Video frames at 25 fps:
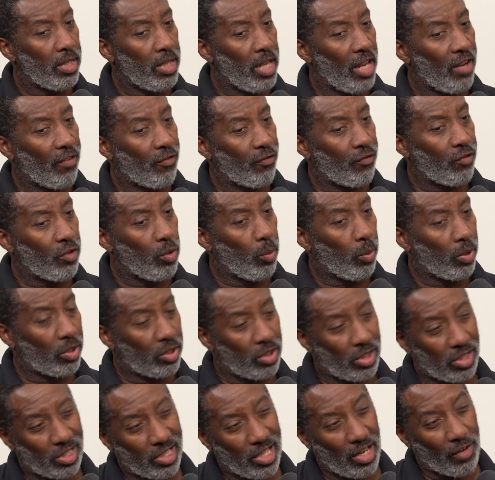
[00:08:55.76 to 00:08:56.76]
if you want
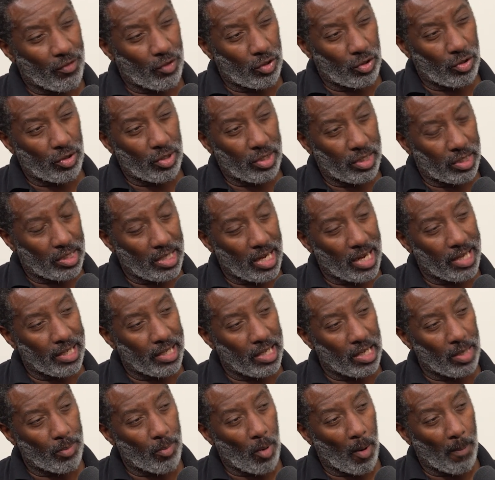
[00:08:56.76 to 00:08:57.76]
to see if you're doing a
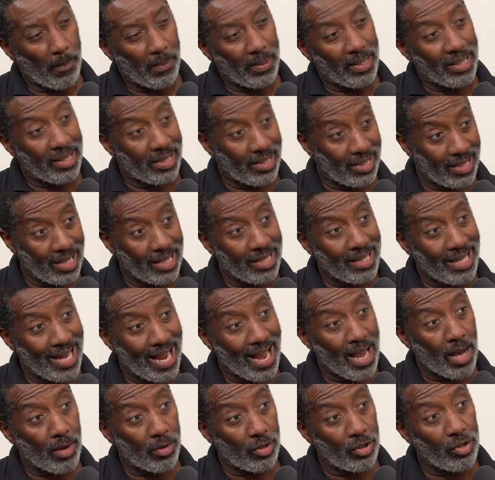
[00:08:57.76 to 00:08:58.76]
technique properly, sit
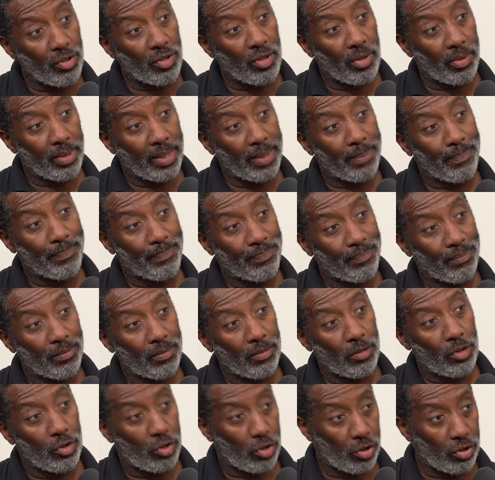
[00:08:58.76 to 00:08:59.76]
down and do it.
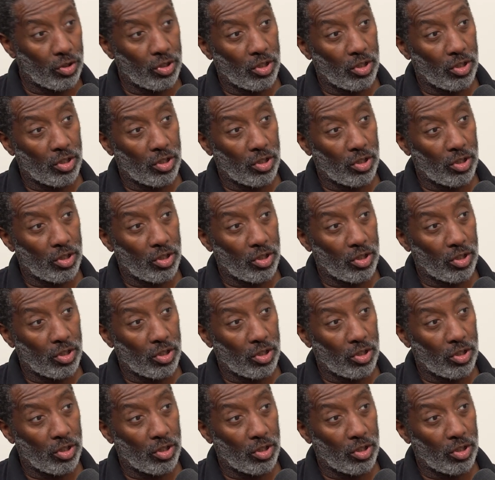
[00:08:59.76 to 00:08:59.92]
You should